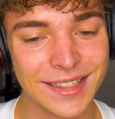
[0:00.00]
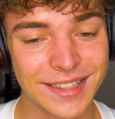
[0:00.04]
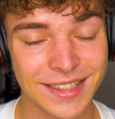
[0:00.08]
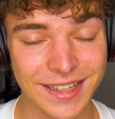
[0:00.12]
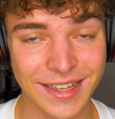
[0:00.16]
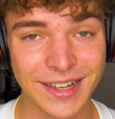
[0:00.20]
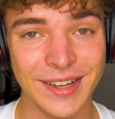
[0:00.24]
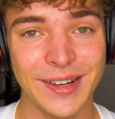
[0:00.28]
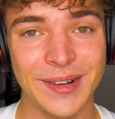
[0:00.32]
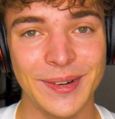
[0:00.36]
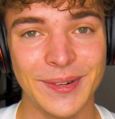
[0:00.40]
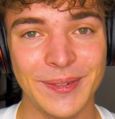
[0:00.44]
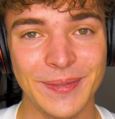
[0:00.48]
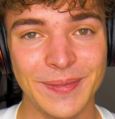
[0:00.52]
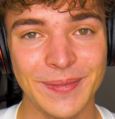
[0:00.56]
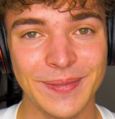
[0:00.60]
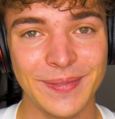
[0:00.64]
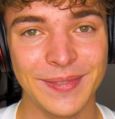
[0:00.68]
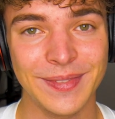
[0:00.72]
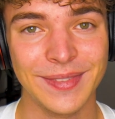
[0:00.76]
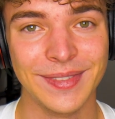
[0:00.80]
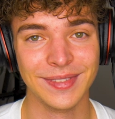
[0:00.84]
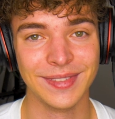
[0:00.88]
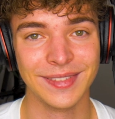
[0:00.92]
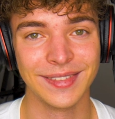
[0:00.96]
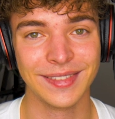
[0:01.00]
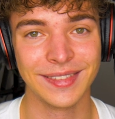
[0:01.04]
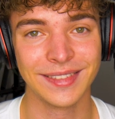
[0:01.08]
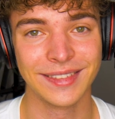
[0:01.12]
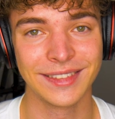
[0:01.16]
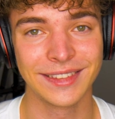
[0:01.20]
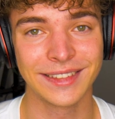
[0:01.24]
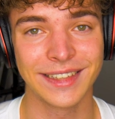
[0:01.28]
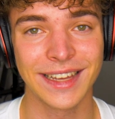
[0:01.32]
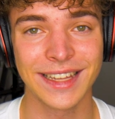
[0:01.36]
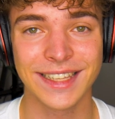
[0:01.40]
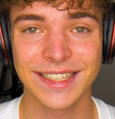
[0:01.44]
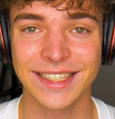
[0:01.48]
So
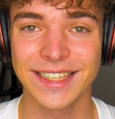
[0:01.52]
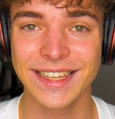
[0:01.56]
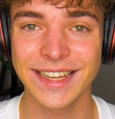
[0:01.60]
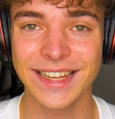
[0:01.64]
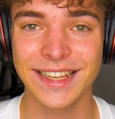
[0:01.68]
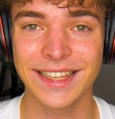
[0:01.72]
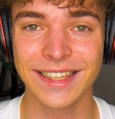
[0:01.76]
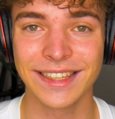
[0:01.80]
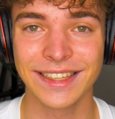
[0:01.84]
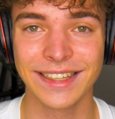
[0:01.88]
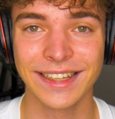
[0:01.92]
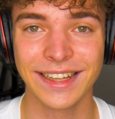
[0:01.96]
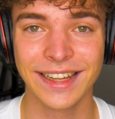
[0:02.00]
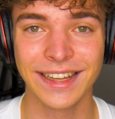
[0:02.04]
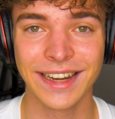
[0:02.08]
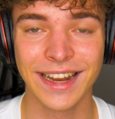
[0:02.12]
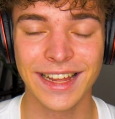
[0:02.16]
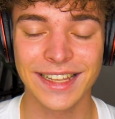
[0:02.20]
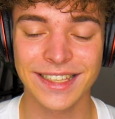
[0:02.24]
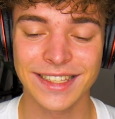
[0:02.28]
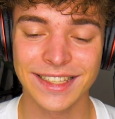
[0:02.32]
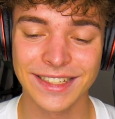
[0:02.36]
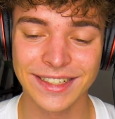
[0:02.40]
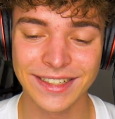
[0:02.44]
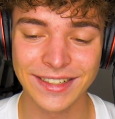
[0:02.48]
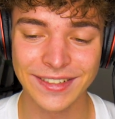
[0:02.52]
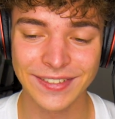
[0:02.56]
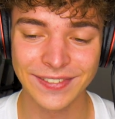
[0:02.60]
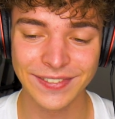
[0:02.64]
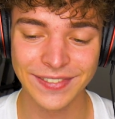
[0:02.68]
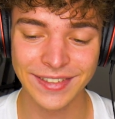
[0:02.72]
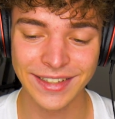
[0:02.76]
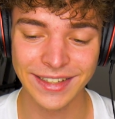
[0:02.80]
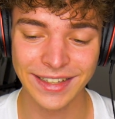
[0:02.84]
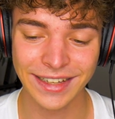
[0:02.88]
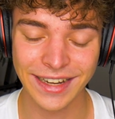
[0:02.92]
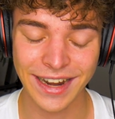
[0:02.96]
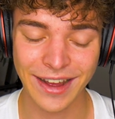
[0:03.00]
that's it, and that's the whole
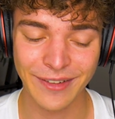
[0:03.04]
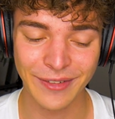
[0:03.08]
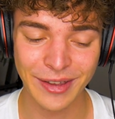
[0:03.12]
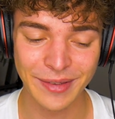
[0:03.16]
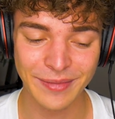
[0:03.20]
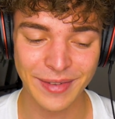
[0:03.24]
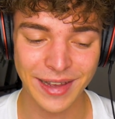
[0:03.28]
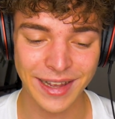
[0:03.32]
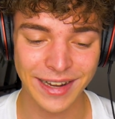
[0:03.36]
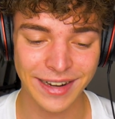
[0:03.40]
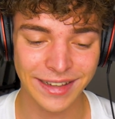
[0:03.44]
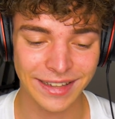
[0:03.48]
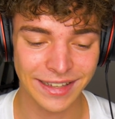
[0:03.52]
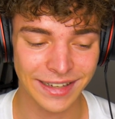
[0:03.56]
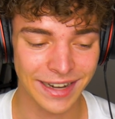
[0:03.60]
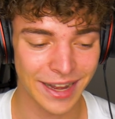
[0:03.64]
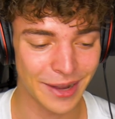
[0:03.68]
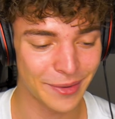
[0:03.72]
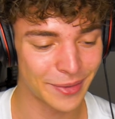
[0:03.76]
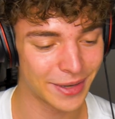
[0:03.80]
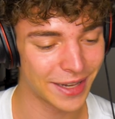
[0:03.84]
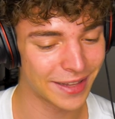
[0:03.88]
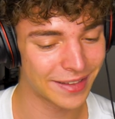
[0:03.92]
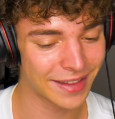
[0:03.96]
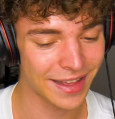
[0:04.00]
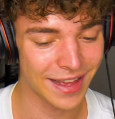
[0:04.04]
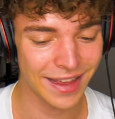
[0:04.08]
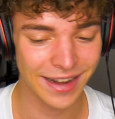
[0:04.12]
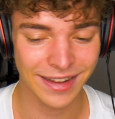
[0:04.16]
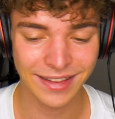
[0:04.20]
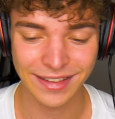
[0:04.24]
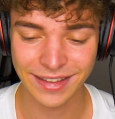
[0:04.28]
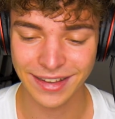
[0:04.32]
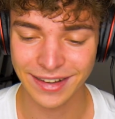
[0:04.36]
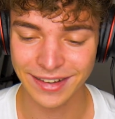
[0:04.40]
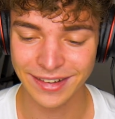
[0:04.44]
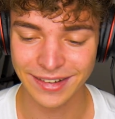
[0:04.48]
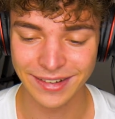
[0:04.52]
thing, and how we made it and how we did the
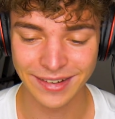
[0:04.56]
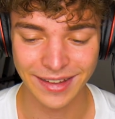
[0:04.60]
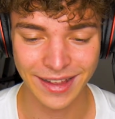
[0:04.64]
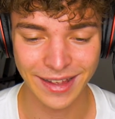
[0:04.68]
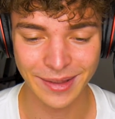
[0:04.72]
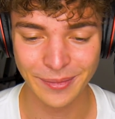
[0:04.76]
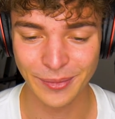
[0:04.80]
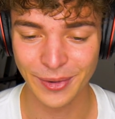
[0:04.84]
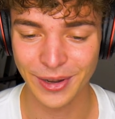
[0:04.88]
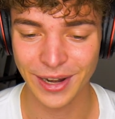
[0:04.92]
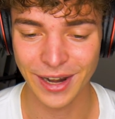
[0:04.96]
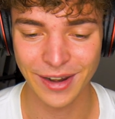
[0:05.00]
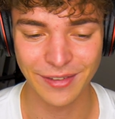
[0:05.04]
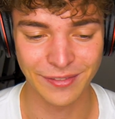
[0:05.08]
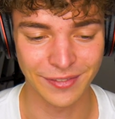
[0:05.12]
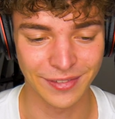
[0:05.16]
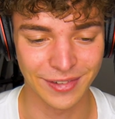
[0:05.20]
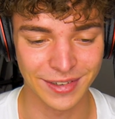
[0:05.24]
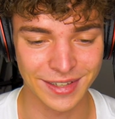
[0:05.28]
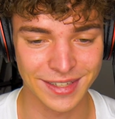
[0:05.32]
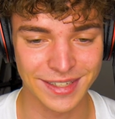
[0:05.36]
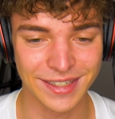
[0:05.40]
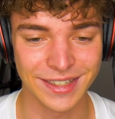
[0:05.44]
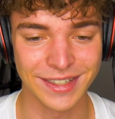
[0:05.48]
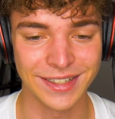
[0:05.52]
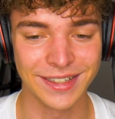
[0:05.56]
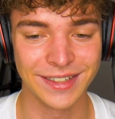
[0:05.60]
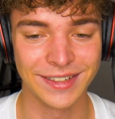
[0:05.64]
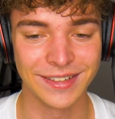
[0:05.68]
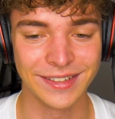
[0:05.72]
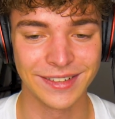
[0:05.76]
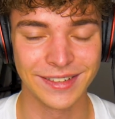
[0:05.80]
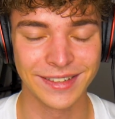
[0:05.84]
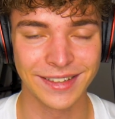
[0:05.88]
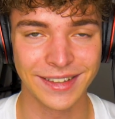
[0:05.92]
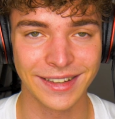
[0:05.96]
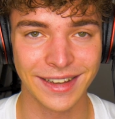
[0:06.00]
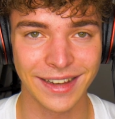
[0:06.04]
edit and whatever. So
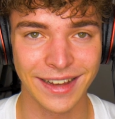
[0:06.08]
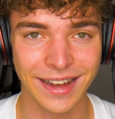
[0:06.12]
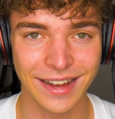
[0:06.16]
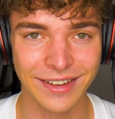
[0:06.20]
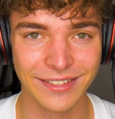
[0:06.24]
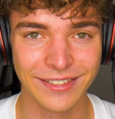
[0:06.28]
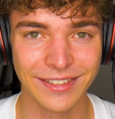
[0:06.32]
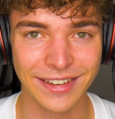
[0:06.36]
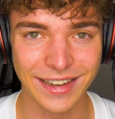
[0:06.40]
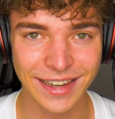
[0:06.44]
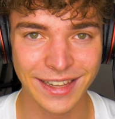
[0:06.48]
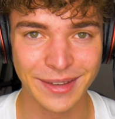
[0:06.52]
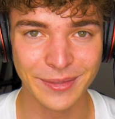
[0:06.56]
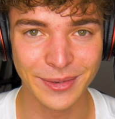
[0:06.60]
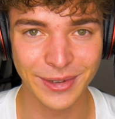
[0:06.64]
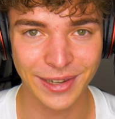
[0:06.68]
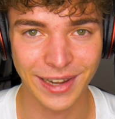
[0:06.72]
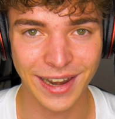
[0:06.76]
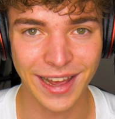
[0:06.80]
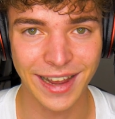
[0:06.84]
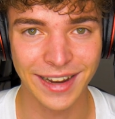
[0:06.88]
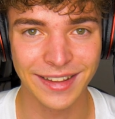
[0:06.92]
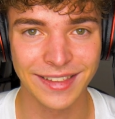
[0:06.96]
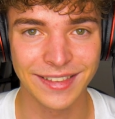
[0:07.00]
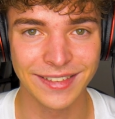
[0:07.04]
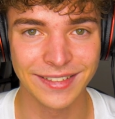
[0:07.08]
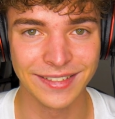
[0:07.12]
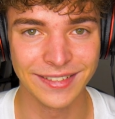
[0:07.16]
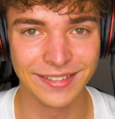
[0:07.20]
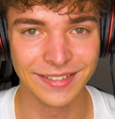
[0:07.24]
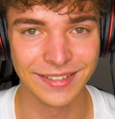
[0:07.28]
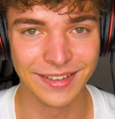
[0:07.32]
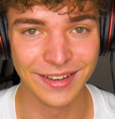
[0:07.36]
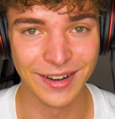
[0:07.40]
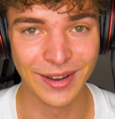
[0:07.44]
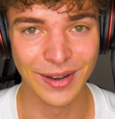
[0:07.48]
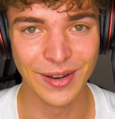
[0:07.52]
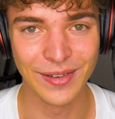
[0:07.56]
I really would like to
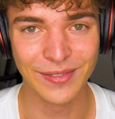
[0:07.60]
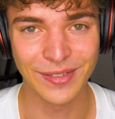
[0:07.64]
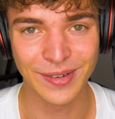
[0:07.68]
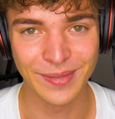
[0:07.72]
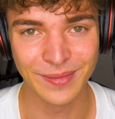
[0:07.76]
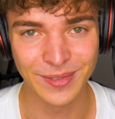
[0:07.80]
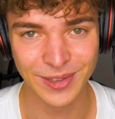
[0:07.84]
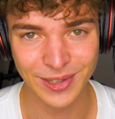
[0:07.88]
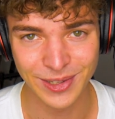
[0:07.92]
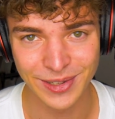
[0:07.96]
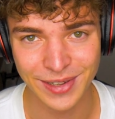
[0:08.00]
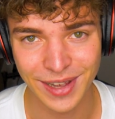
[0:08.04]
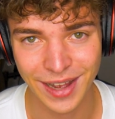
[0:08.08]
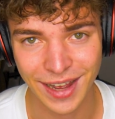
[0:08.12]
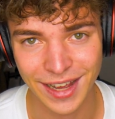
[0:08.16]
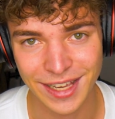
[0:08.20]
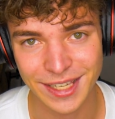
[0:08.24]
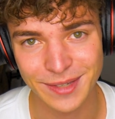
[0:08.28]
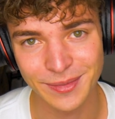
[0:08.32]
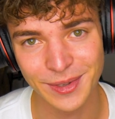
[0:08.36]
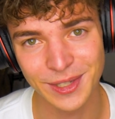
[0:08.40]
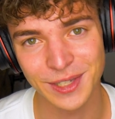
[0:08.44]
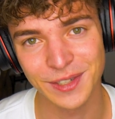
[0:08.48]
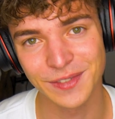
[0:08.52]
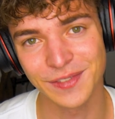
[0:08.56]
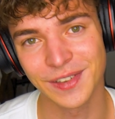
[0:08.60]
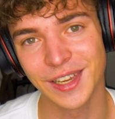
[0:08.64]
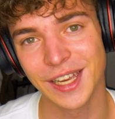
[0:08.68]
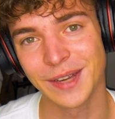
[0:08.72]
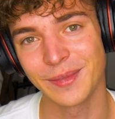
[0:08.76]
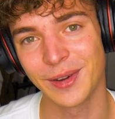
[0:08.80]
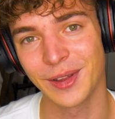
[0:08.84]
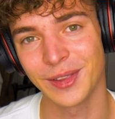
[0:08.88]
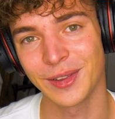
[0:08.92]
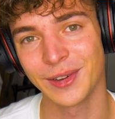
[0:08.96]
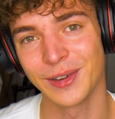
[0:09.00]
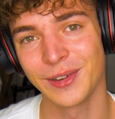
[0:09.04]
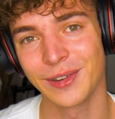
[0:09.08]
know from you guys what you think
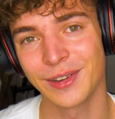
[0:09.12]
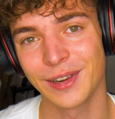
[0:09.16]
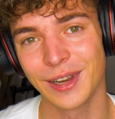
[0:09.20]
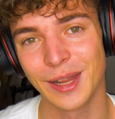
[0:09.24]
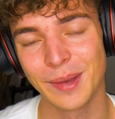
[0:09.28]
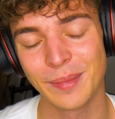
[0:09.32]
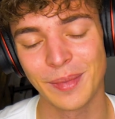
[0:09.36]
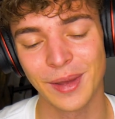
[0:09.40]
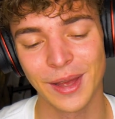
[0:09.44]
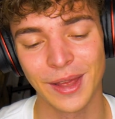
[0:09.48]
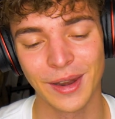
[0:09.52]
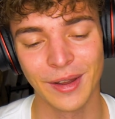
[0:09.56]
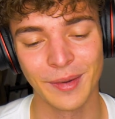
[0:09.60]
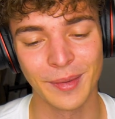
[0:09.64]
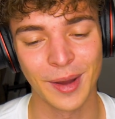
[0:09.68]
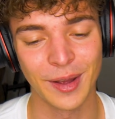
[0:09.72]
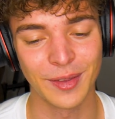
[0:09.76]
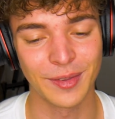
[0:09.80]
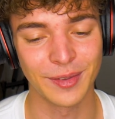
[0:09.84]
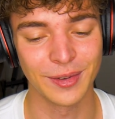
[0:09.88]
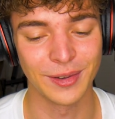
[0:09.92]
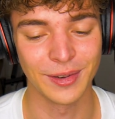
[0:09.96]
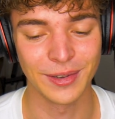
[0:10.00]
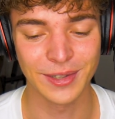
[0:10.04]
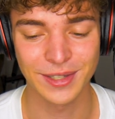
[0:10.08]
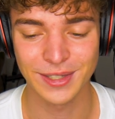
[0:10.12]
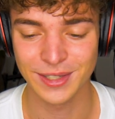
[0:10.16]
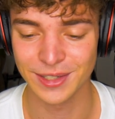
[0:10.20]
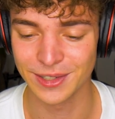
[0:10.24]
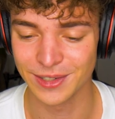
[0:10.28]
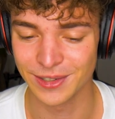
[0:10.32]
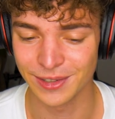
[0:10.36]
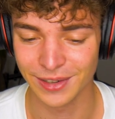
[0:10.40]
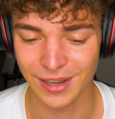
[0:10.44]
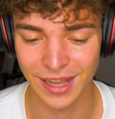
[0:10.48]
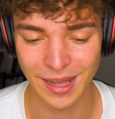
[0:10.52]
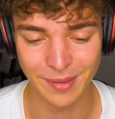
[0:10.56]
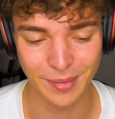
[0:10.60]
about the whole clip and about the whole
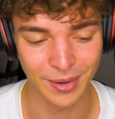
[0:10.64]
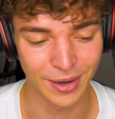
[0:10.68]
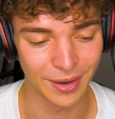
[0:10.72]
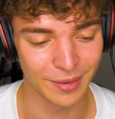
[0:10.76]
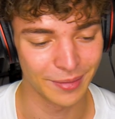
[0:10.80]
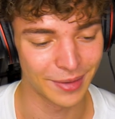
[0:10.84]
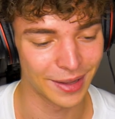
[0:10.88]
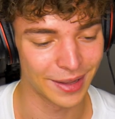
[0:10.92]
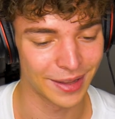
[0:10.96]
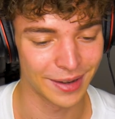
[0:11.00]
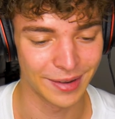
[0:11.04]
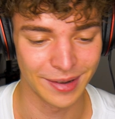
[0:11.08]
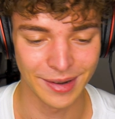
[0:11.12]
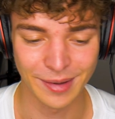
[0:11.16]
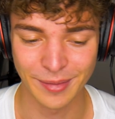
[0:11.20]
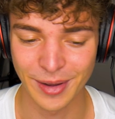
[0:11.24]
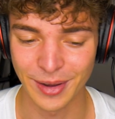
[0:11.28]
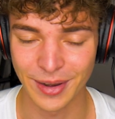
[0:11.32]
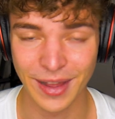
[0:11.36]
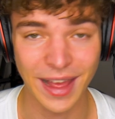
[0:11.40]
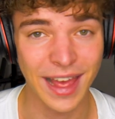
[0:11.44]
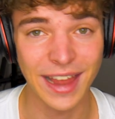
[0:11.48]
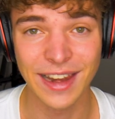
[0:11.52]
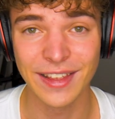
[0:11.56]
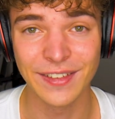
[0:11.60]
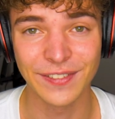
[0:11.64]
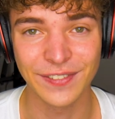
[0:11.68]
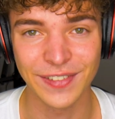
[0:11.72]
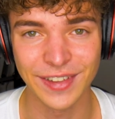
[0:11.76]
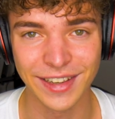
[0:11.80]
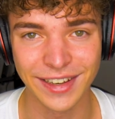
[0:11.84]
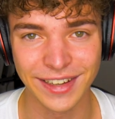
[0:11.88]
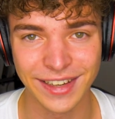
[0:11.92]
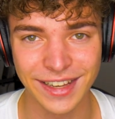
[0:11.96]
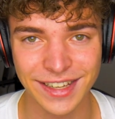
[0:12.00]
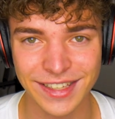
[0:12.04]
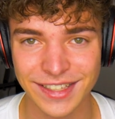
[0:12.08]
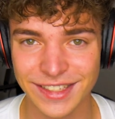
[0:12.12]
song and about
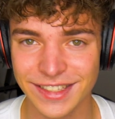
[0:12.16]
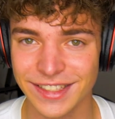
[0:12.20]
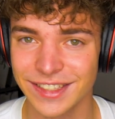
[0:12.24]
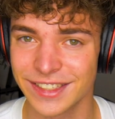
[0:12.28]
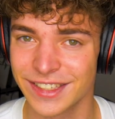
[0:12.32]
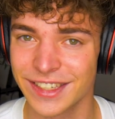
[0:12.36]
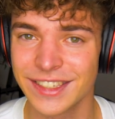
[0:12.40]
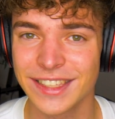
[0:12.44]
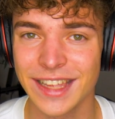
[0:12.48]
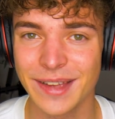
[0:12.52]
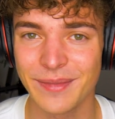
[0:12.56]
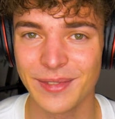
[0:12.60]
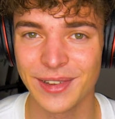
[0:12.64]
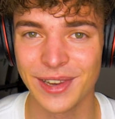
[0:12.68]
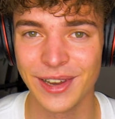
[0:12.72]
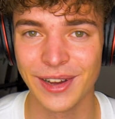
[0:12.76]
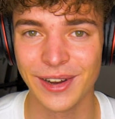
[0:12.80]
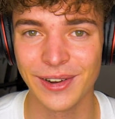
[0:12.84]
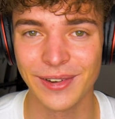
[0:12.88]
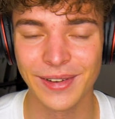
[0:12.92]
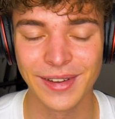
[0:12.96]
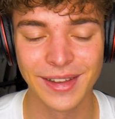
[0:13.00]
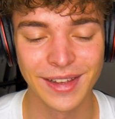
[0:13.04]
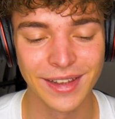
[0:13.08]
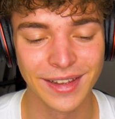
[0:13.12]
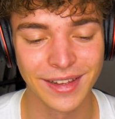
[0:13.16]
anything. That just let me know.